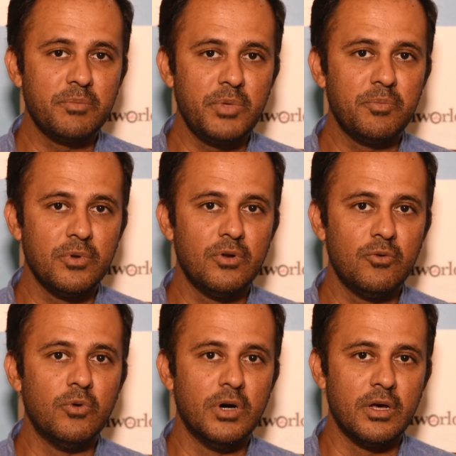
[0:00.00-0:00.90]
people
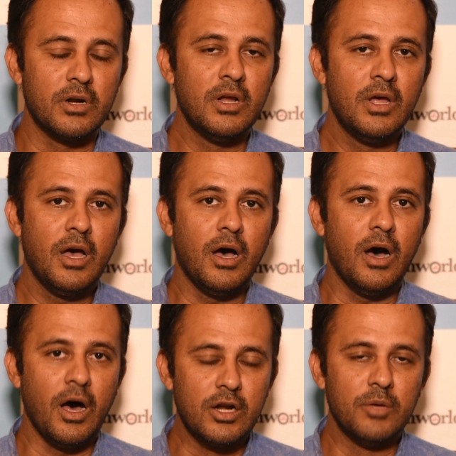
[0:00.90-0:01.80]
who were
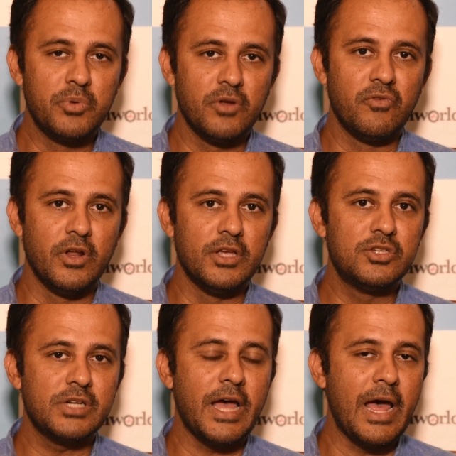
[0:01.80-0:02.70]

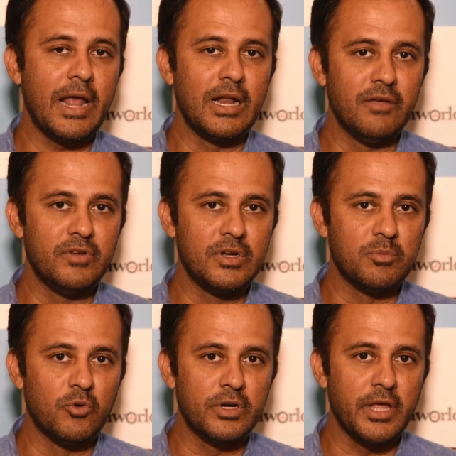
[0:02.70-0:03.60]
underprivileged and live in
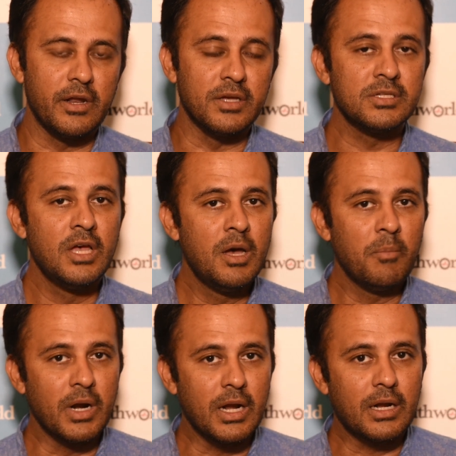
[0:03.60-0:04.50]
remote areas.
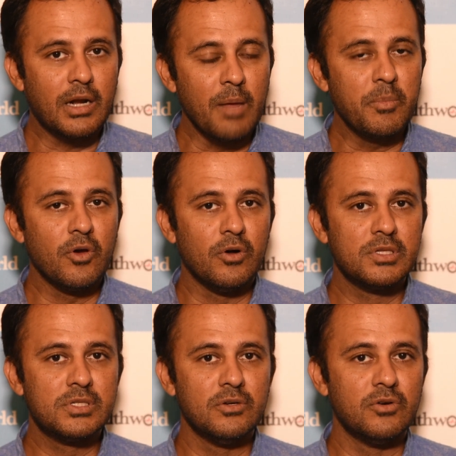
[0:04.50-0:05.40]
But let me
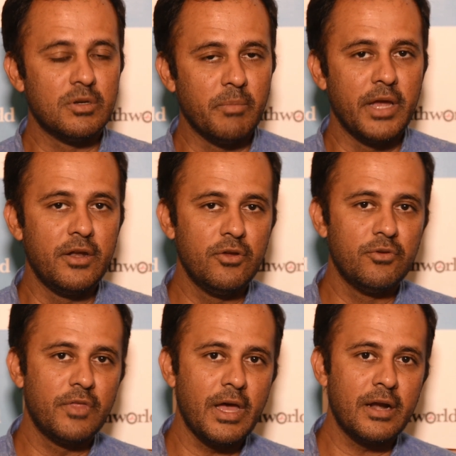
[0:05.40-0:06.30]
also remind
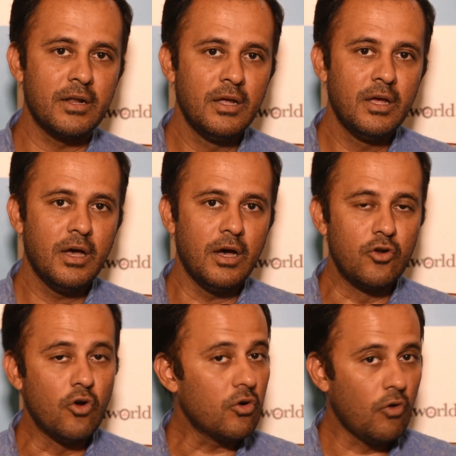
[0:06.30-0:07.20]
you that
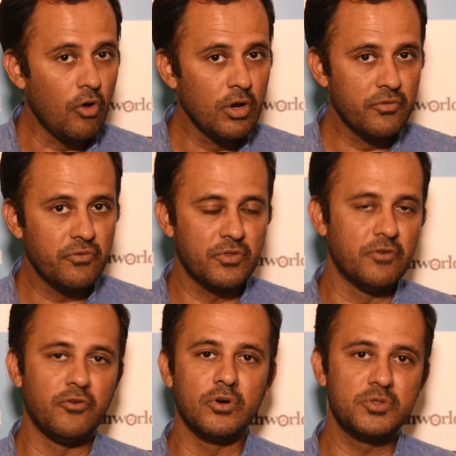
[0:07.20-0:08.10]
not all of
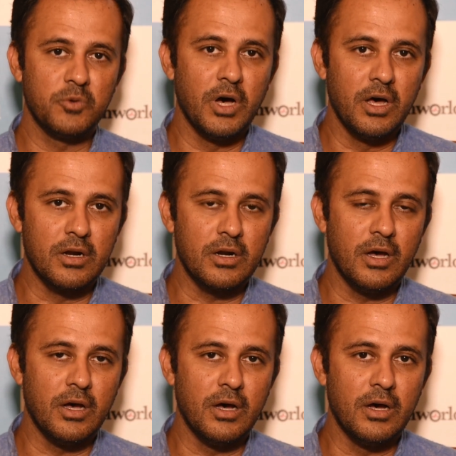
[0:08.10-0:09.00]
the folks who
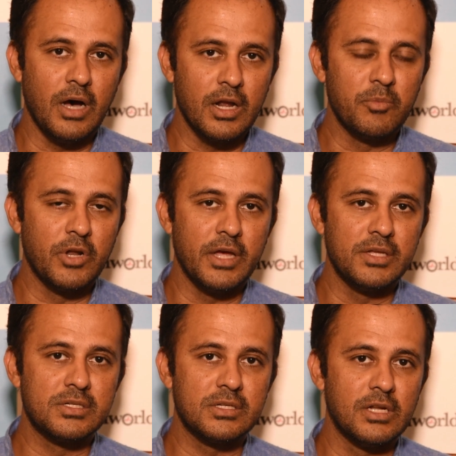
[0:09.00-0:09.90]
are
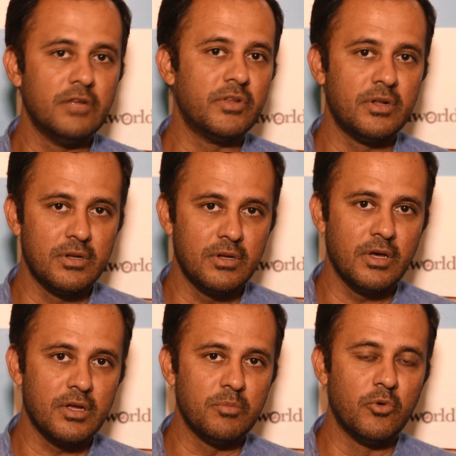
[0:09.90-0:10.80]
unimmunized live in
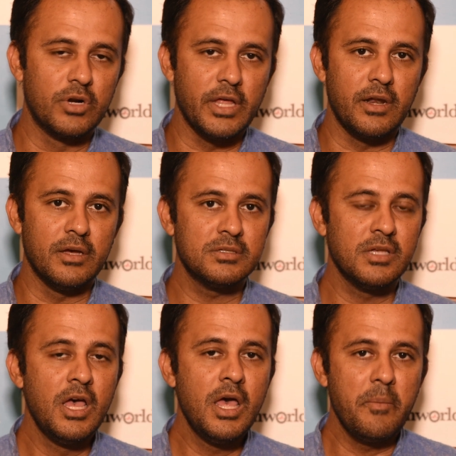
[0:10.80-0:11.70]
remote areas.
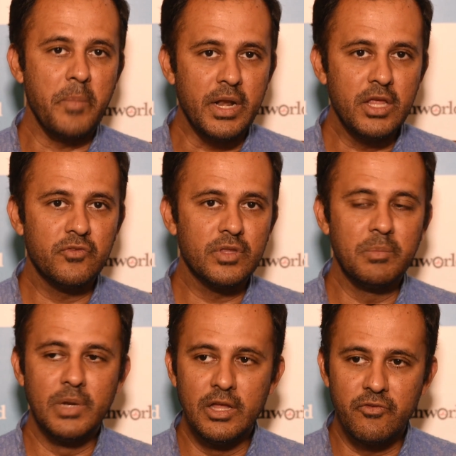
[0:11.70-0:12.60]
Many of
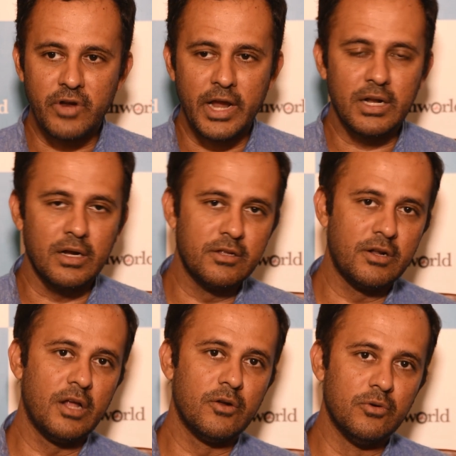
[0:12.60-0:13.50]
them live right
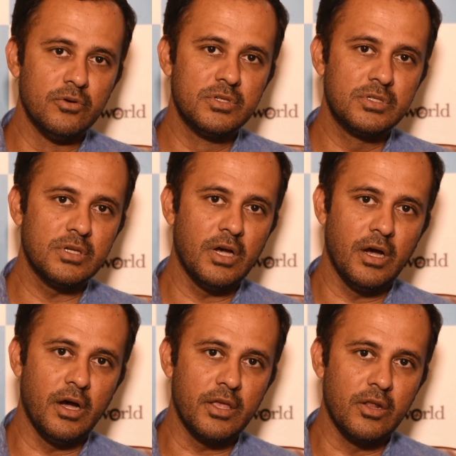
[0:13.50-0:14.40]
under our nose,
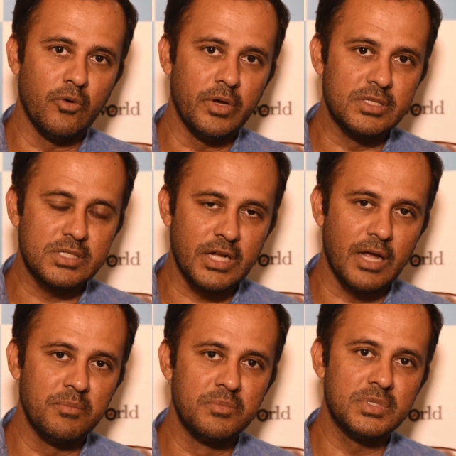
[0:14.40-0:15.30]
in
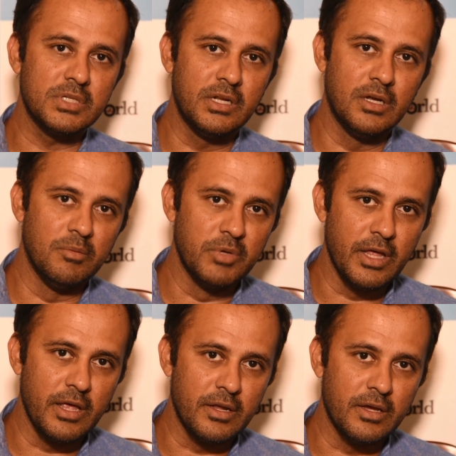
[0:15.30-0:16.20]
slums, in urban
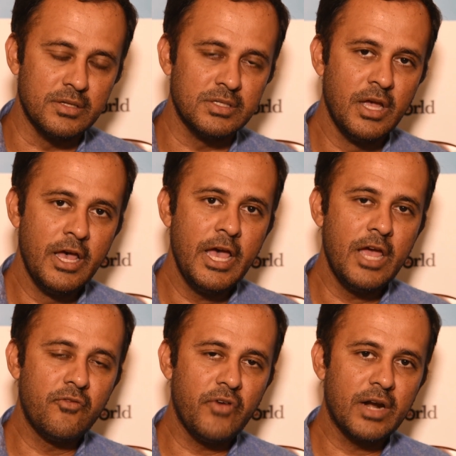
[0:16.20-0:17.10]
areas.
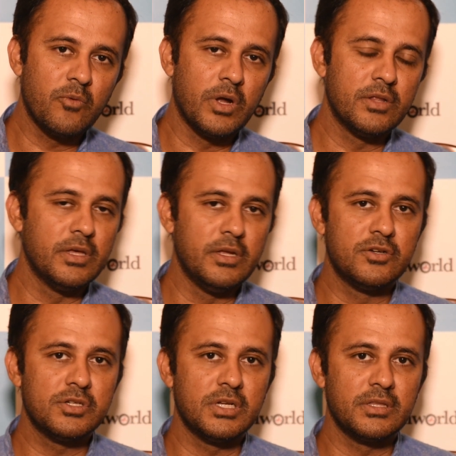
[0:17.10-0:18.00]
In fact, one of the
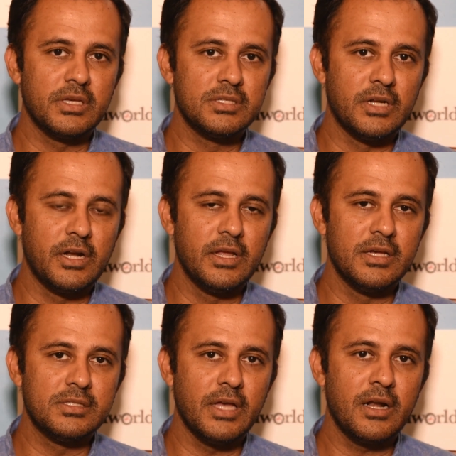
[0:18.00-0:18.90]
interesting things in
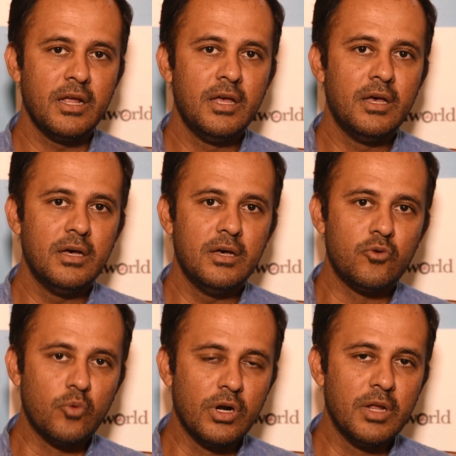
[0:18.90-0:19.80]
India is that
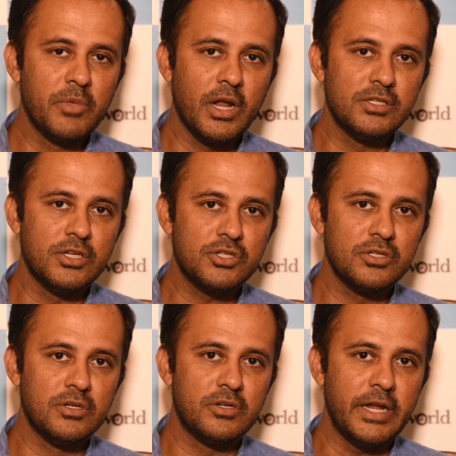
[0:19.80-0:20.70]
rural
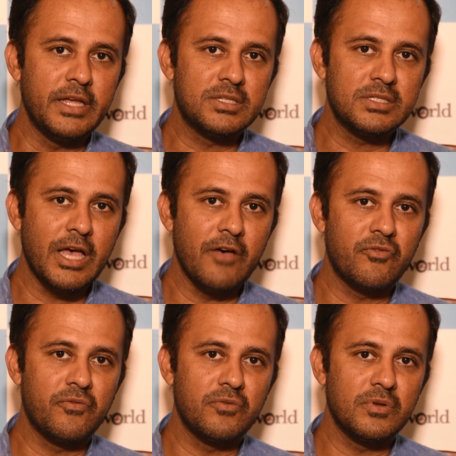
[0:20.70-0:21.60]
immunization rates
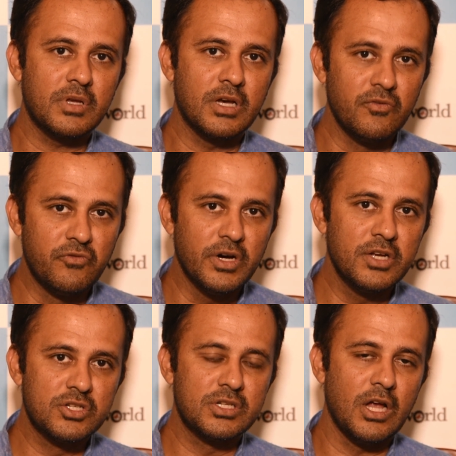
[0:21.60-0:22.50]
have
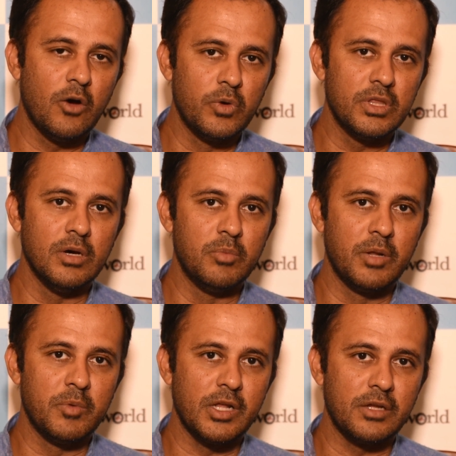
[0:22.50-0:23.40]
converged now with
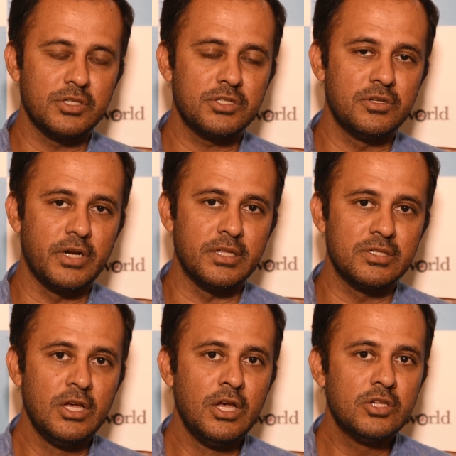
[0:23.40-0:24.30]
urban immunization
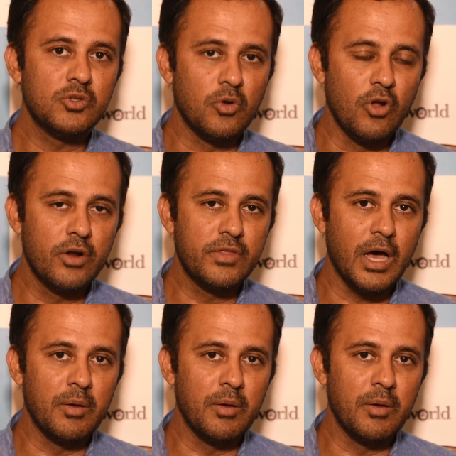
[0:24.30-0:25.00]
rates. So a lot of the